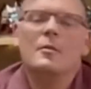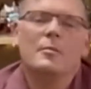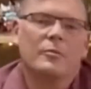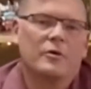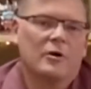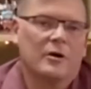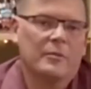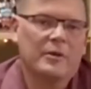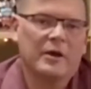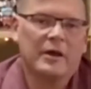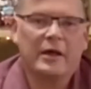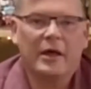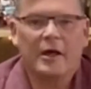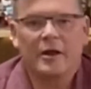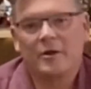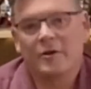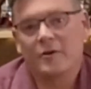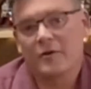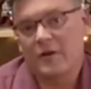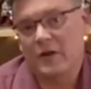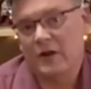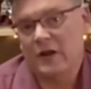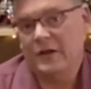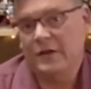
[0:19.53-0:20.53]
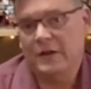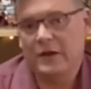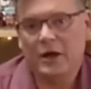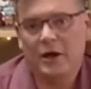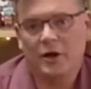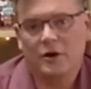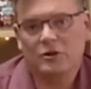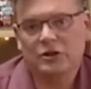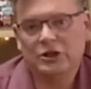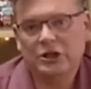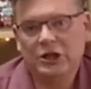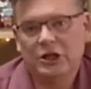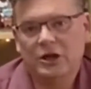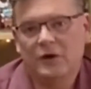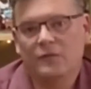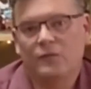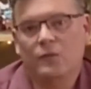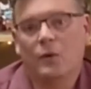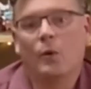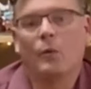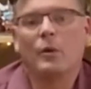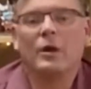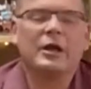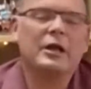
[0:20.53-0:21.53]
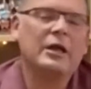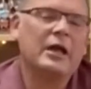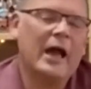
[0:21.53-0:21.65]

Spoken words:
put them together, see the energy of what we